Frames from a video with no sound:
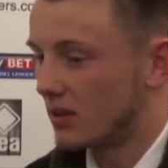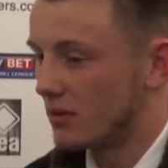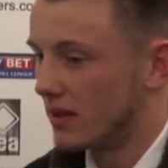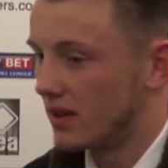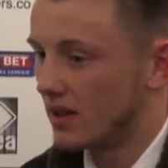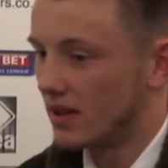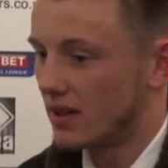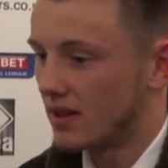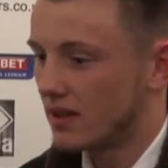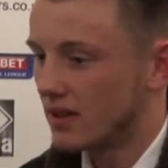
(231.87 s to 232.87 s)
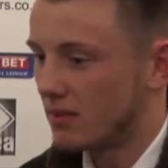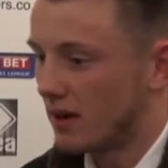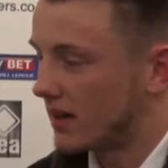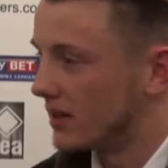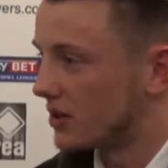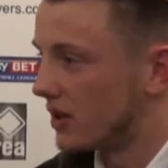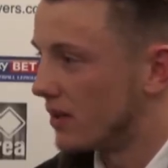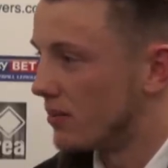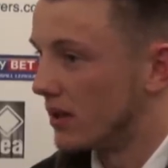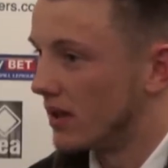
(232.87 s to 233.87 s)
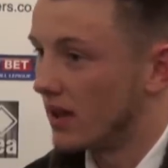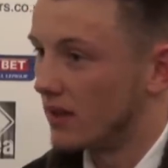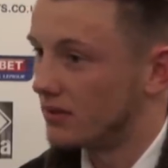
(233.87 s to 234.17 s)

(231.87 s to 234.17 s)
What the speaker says: And I'll be back in training Monday.